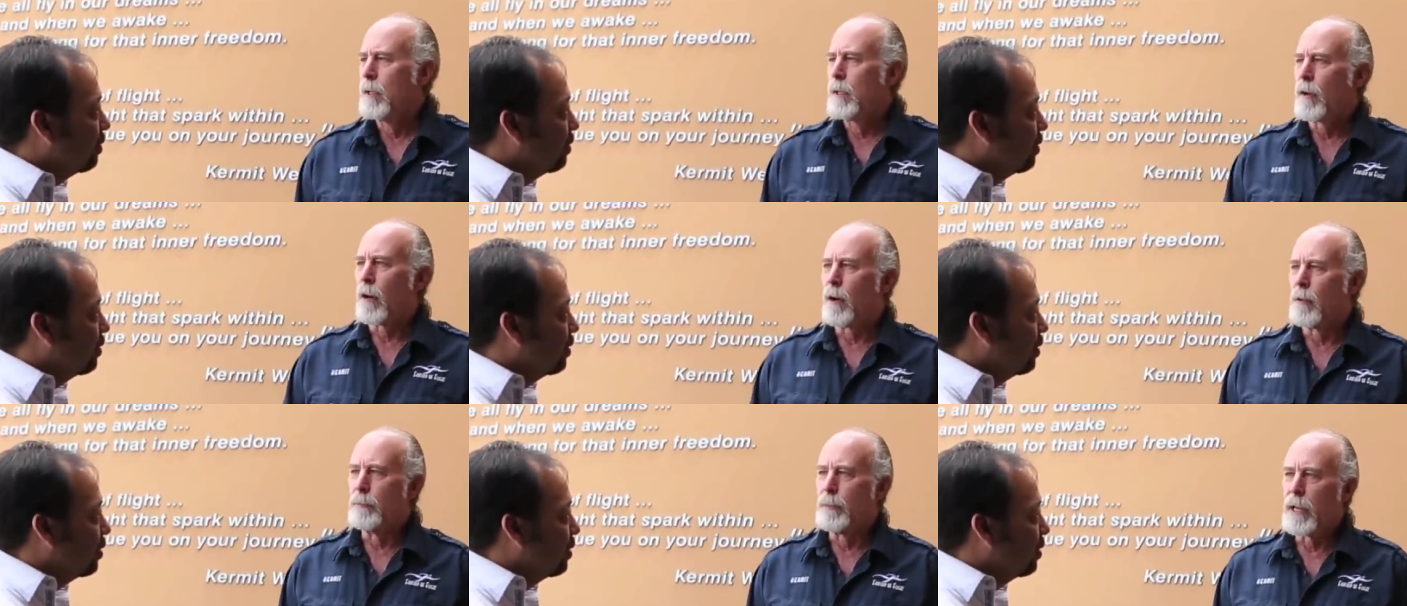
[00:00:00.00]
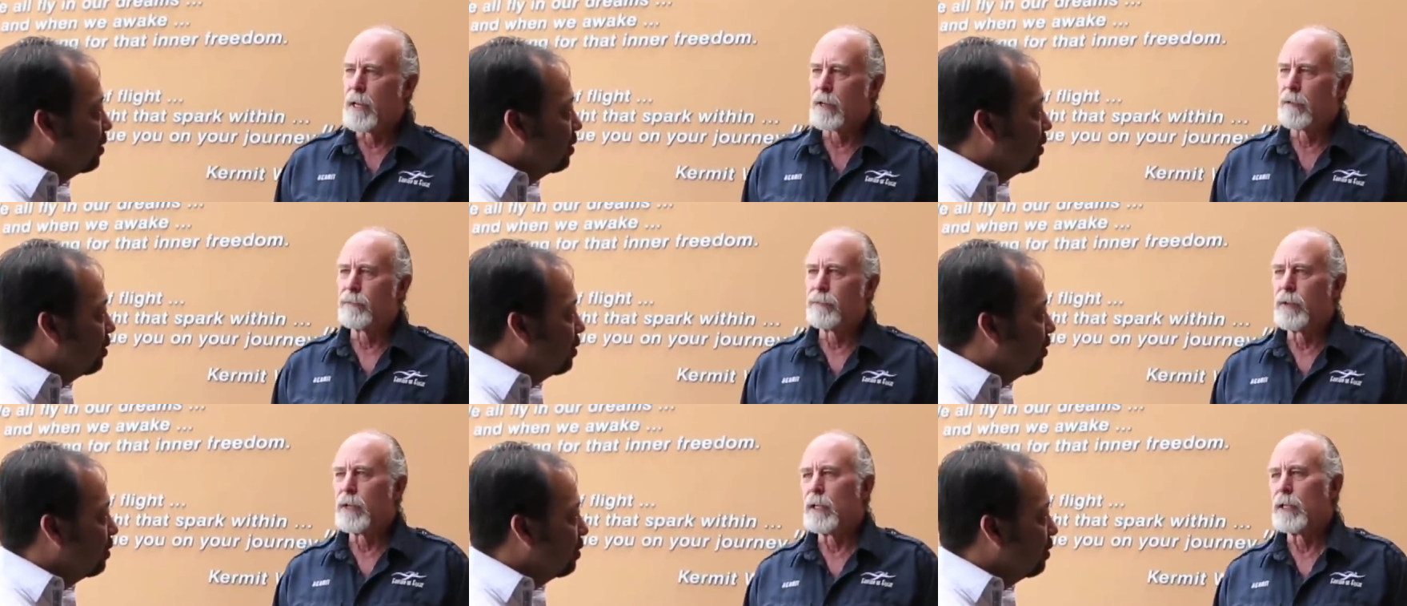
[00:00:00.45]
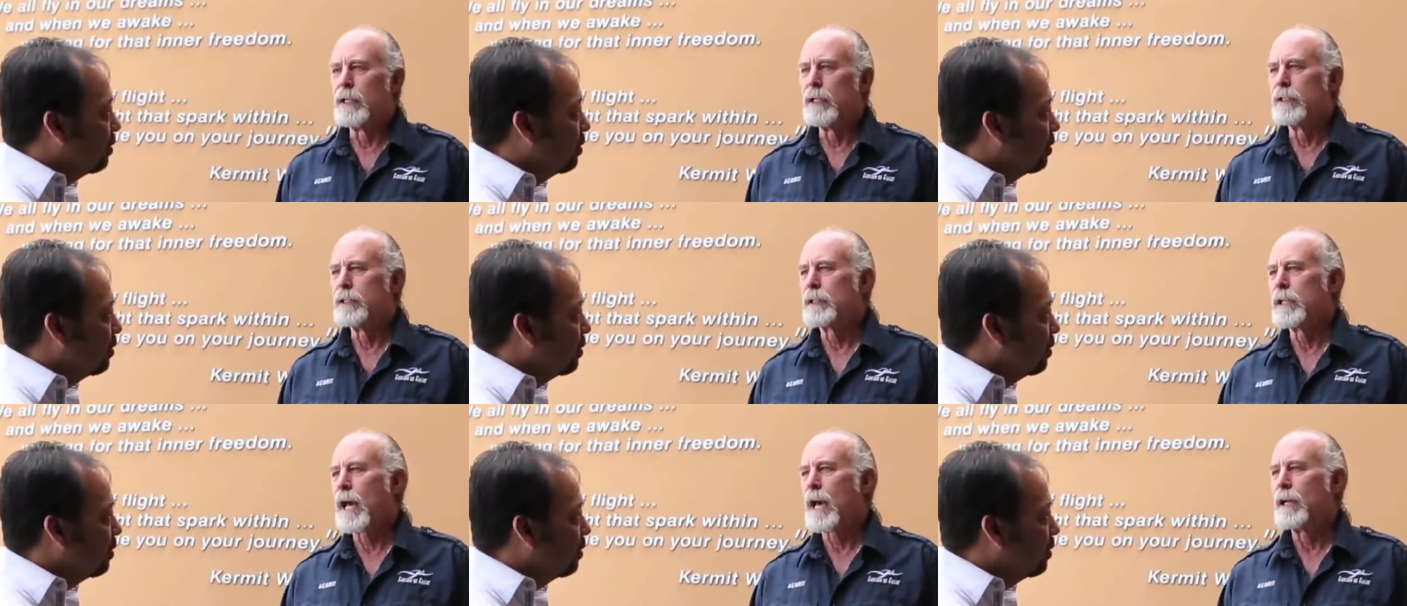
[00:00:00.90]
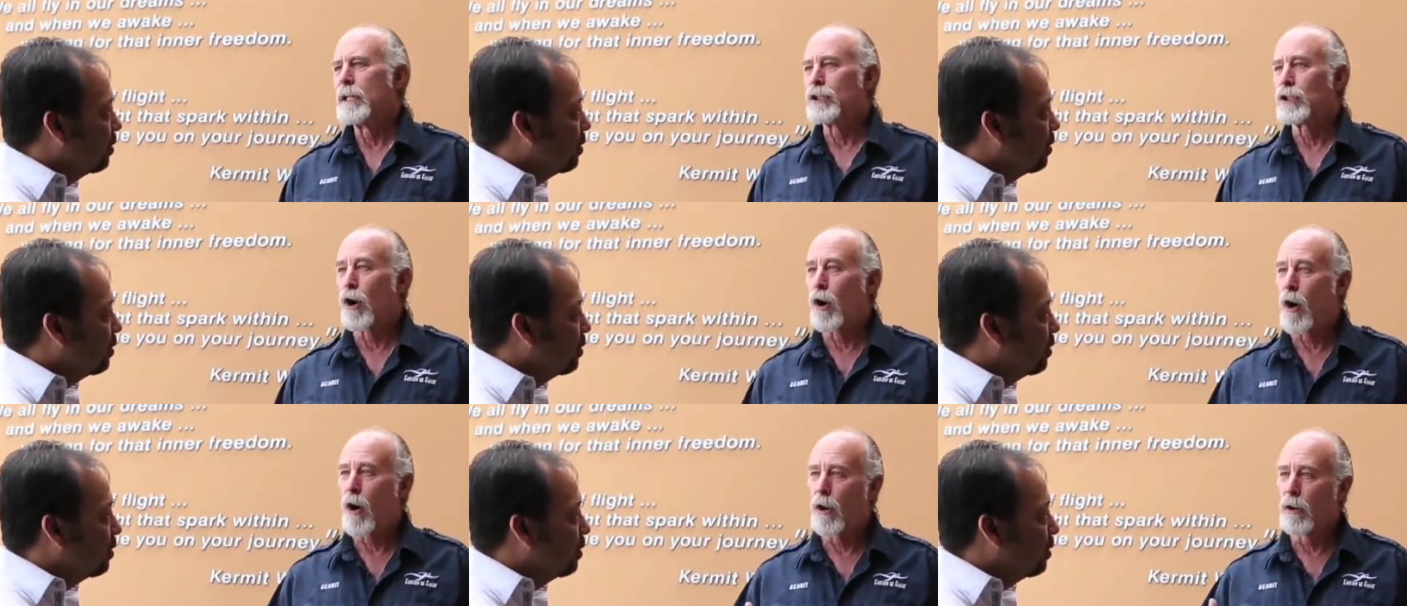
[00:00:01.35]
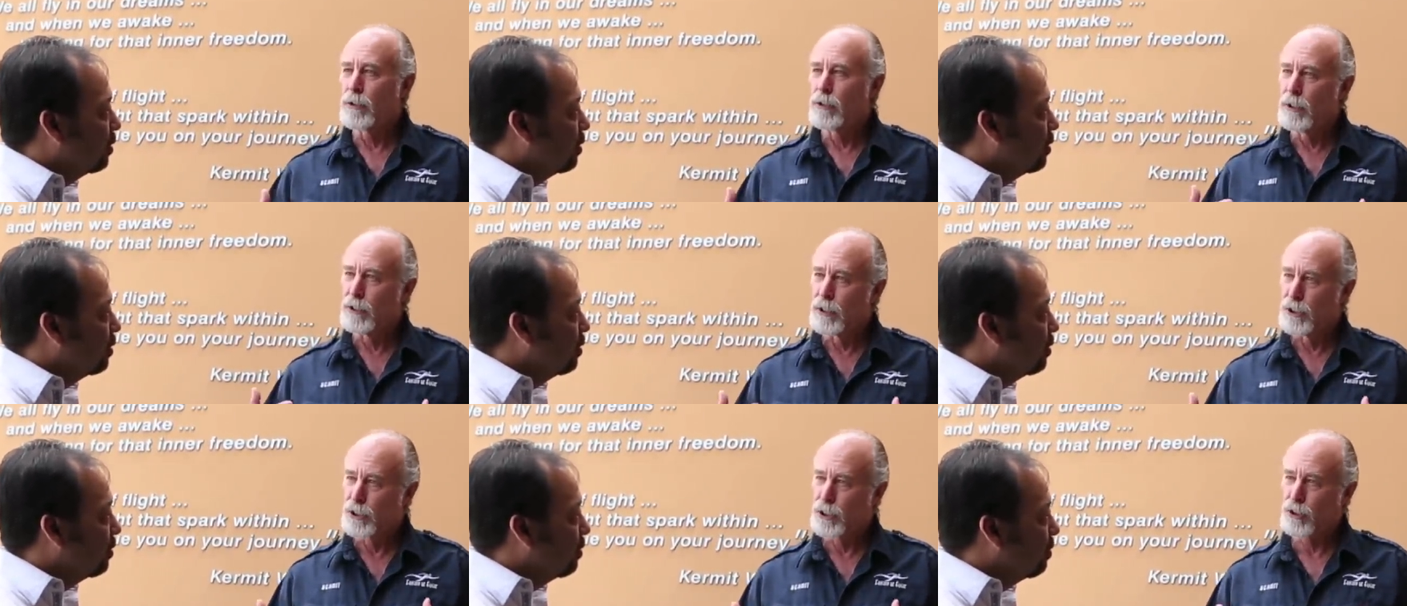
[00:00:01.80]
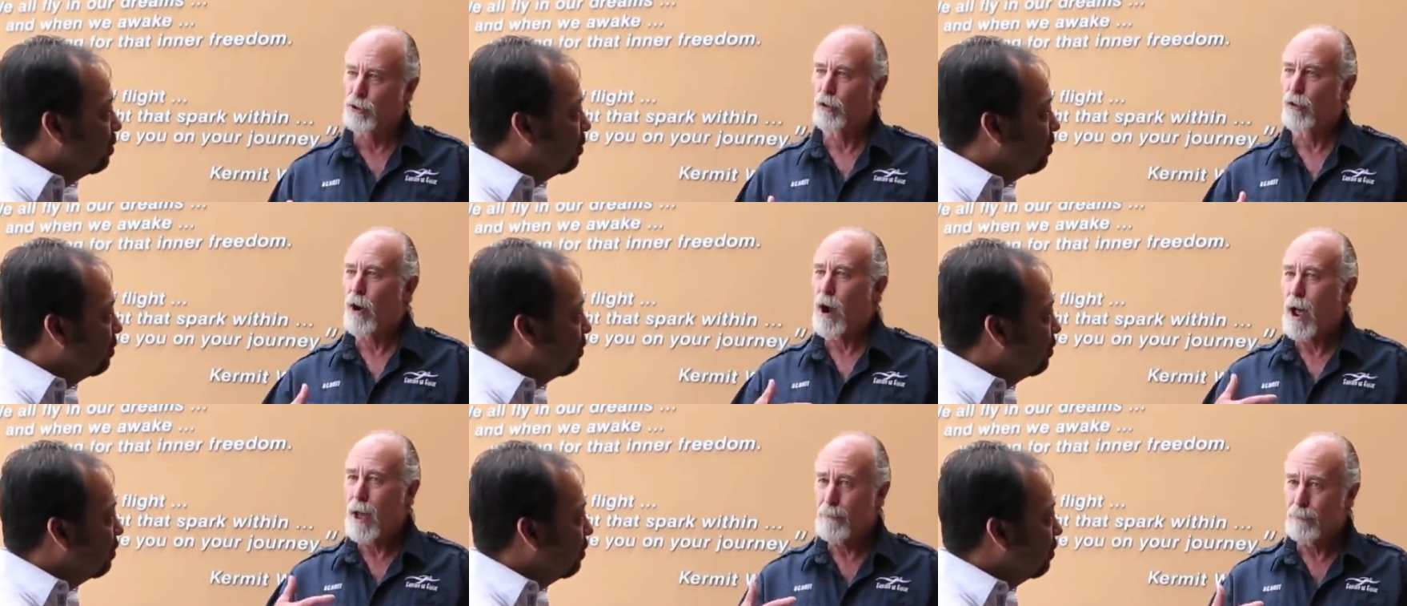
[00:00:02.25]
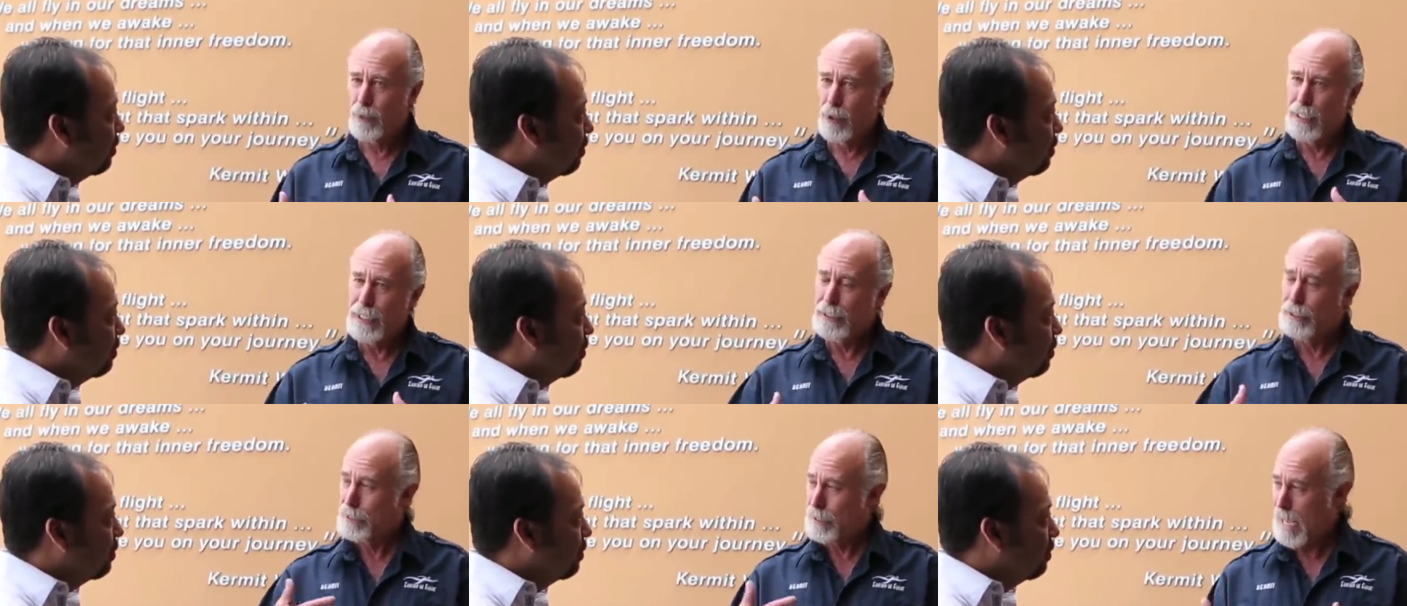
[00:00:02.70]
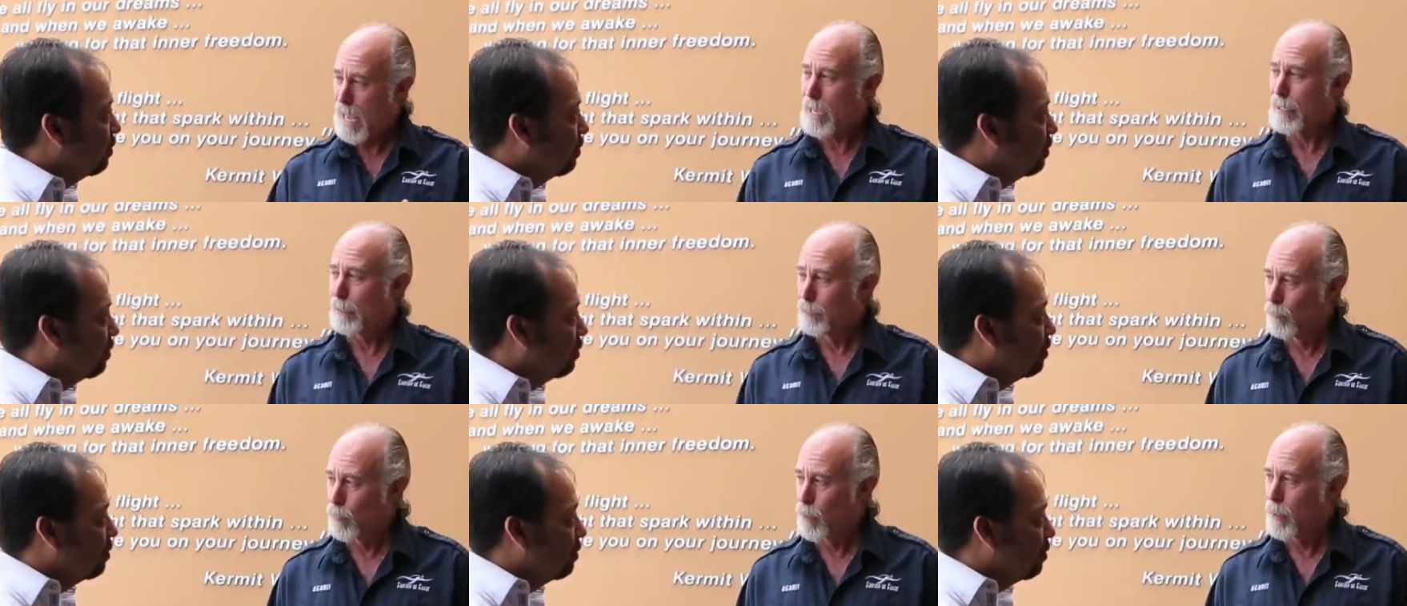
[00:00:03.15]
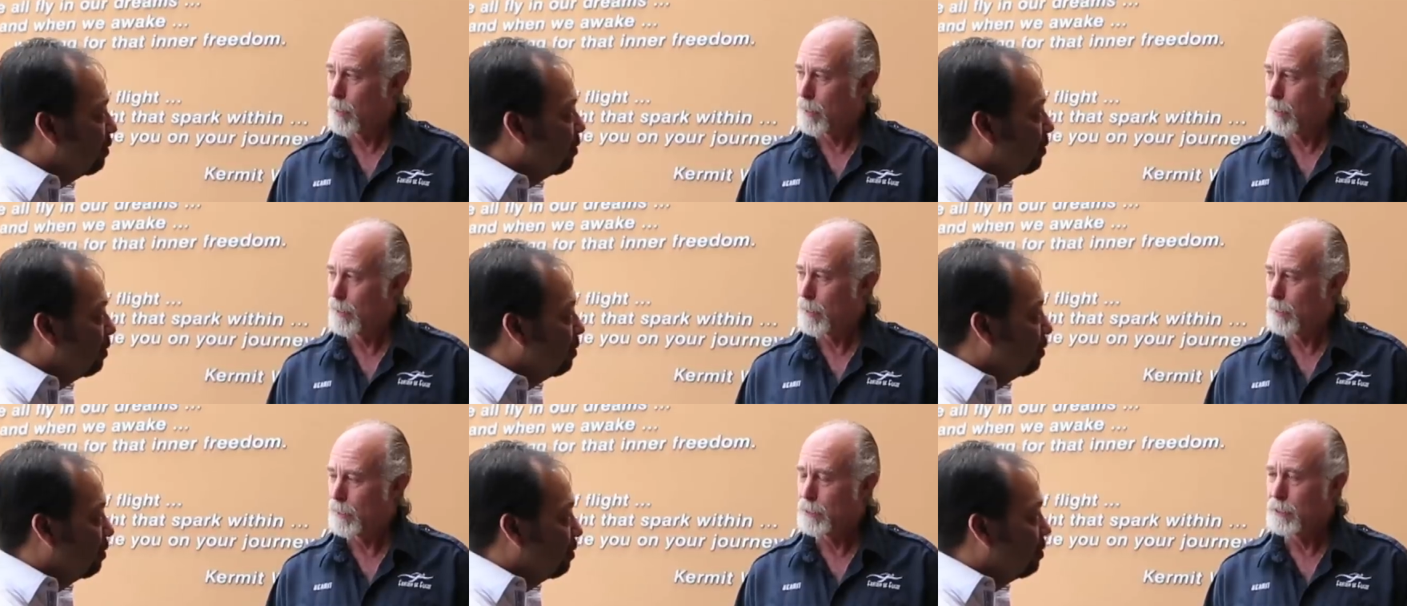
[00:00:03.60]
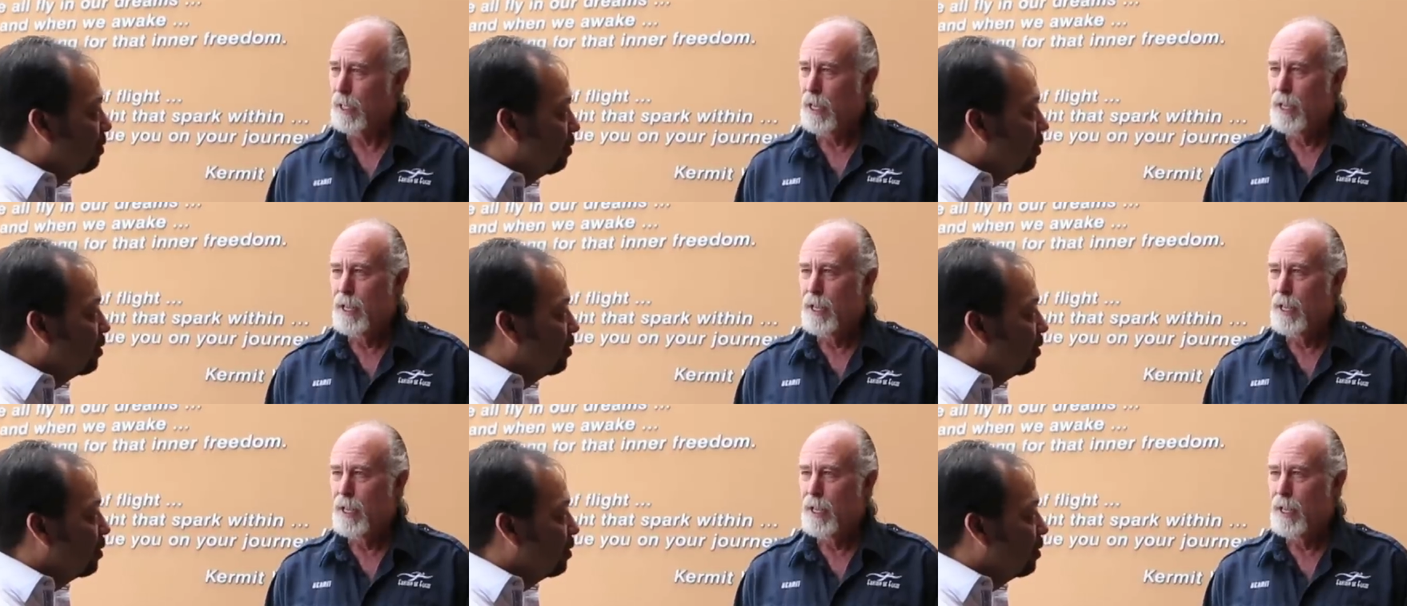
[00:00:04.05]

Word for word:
Speaker 1: our benefit is that it's hard to describe exactly what it is.